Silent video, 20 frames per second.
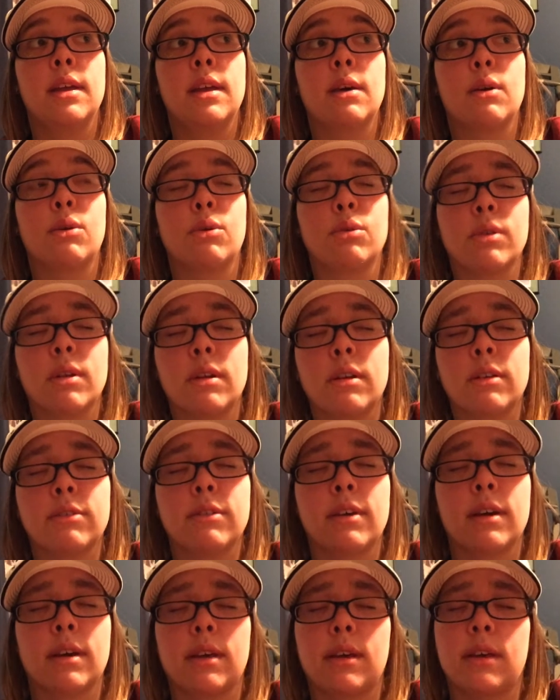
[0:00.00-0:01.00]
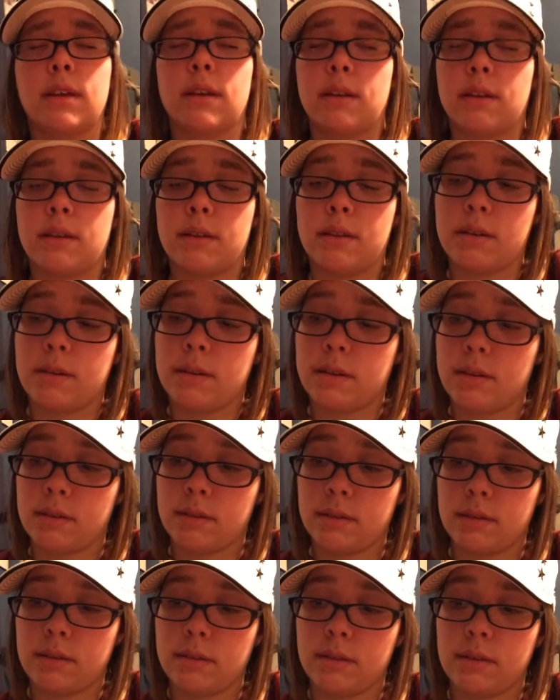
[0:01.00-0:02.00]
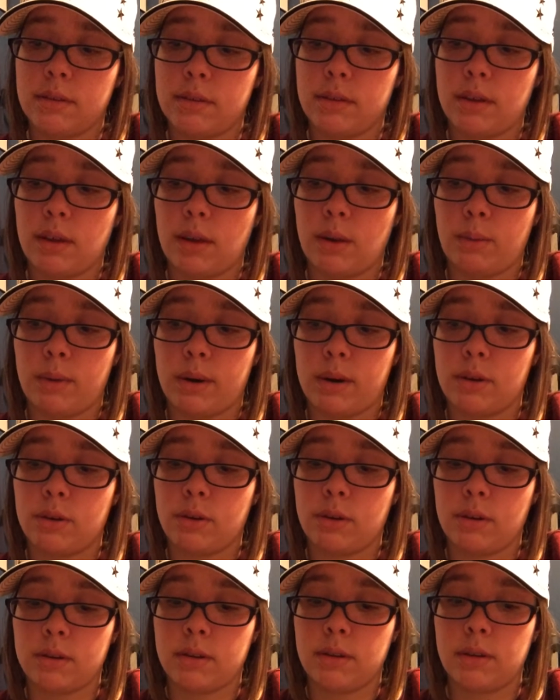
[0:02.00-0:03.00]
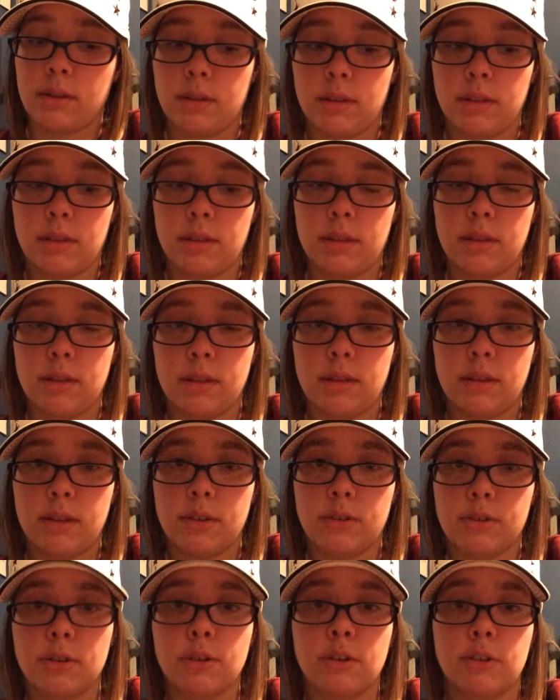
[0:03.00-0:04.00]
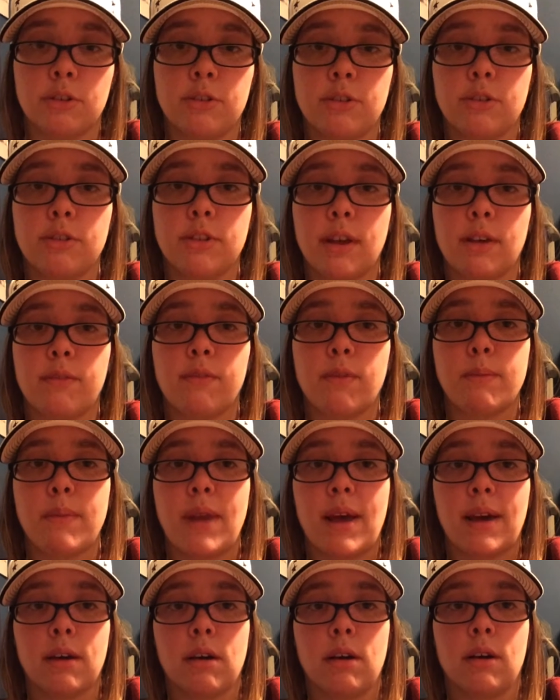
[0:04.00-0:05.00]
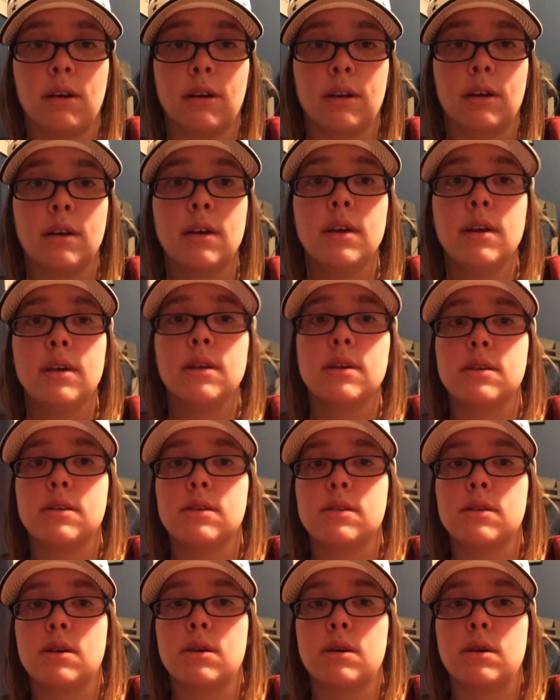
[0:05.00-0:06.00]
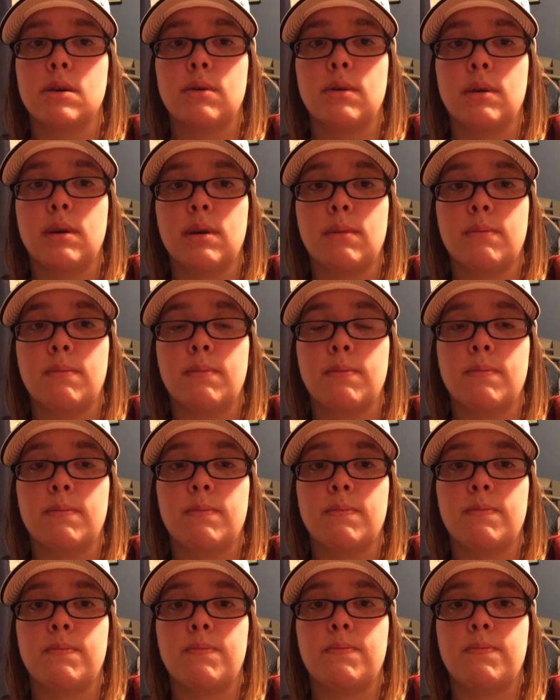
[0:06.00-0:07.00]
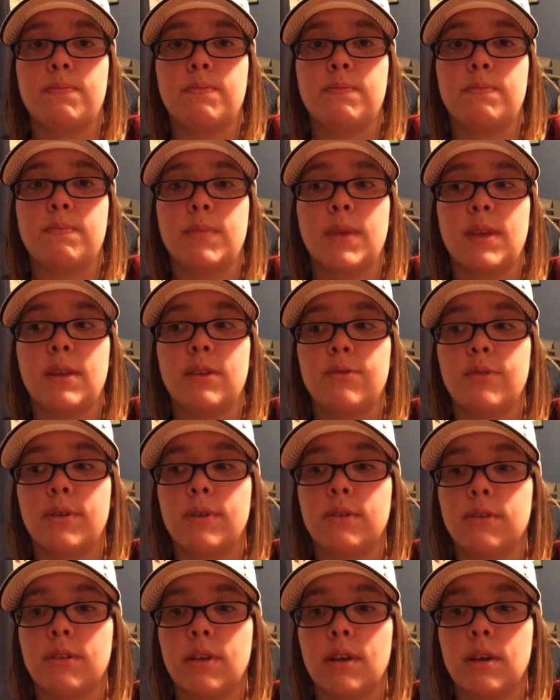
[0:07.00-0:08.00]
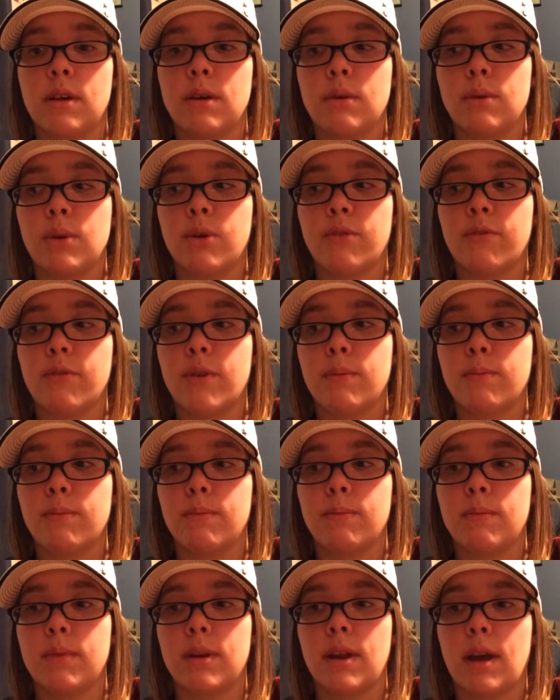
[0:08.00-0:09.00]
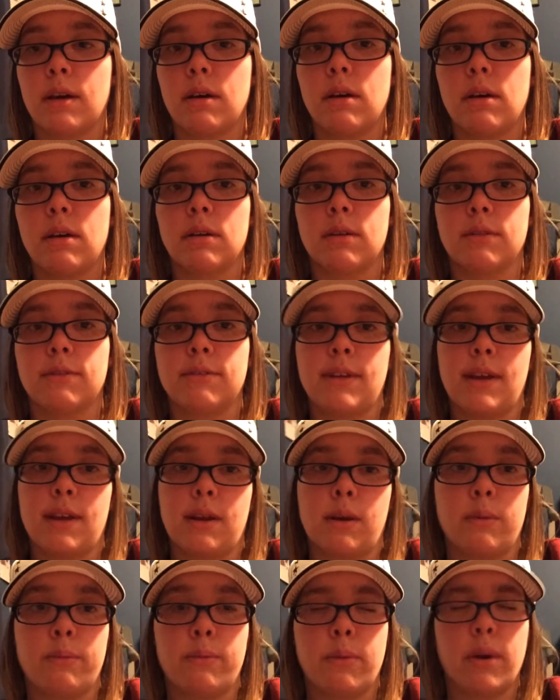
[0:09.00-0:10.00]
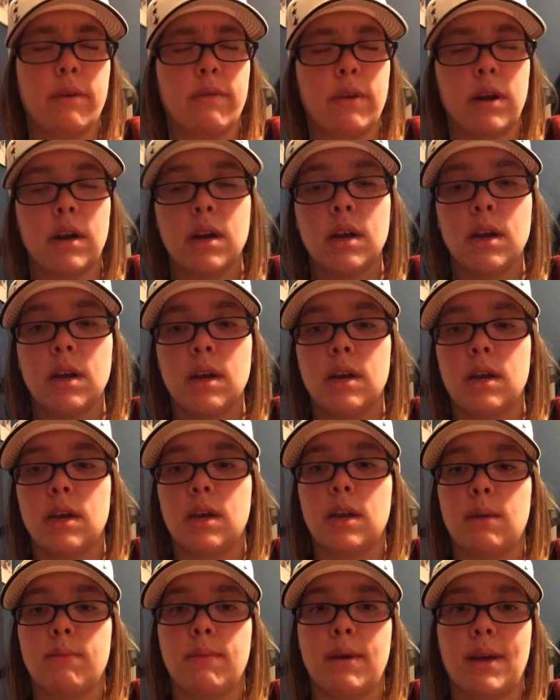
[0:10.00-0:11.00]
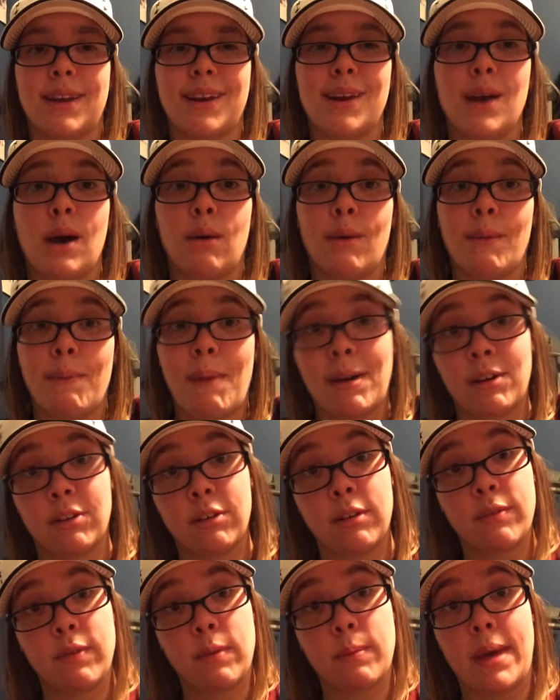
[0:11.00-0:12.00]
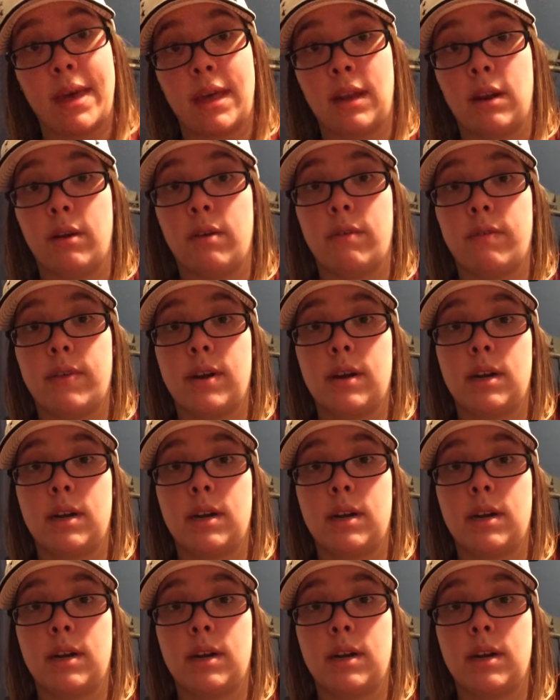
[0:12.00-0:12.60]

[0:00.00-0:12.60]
yeah, hold on a second. I want to talk to this girl. She's like from Netcong. So, um, his friend's like, oh, you're from Netcong, Stanhope, whatever. And I'm like, no, I'm actually from Andover.